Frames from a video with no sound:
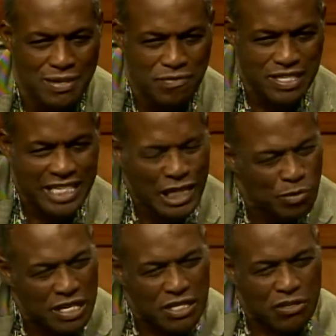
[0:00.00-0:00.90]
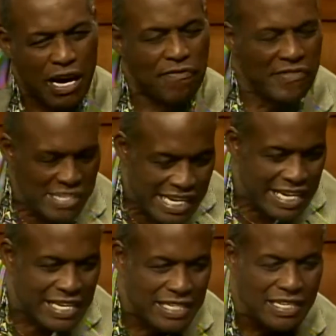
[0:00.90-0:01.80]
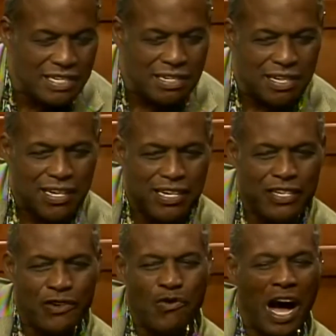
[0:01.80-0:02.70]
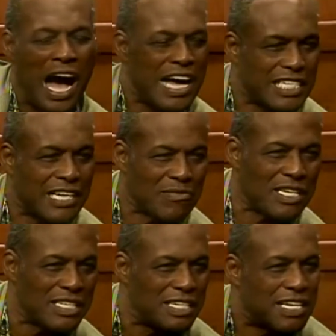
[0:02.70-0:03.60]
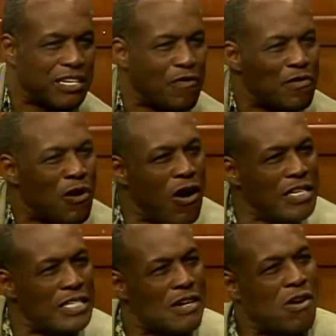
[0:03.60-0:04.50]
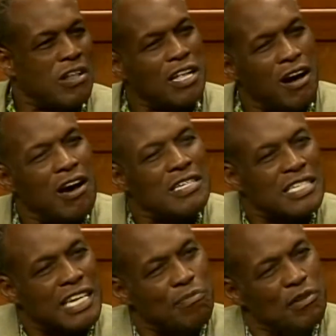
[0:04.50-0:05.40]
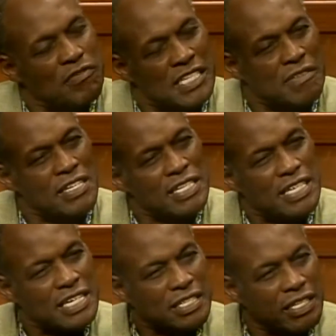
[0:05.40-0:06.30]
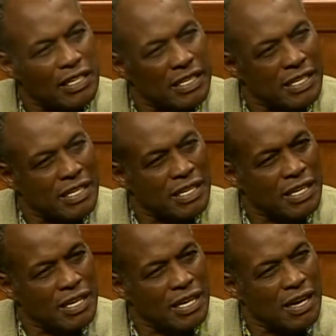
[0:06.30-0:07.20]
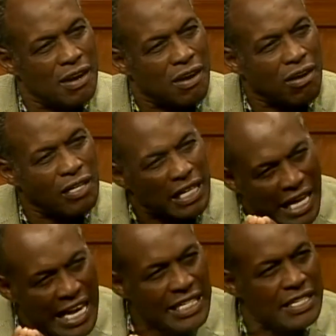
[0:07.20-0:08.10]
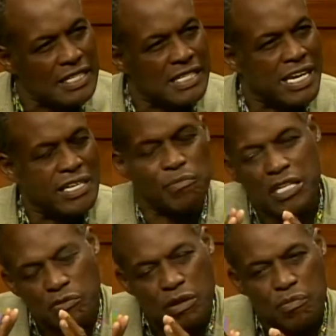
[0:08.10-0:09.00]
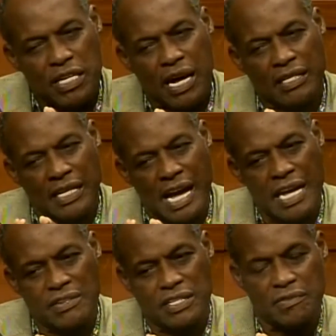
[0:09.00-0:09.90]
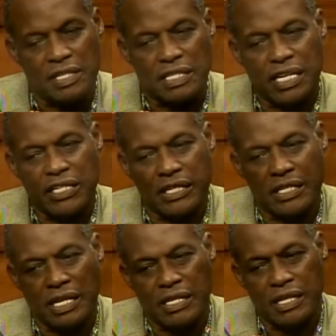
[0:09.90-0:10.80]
just because you have things, you are something, then you've lost all concept of civilization. On a classical scale, you must remember now the kind of civilization that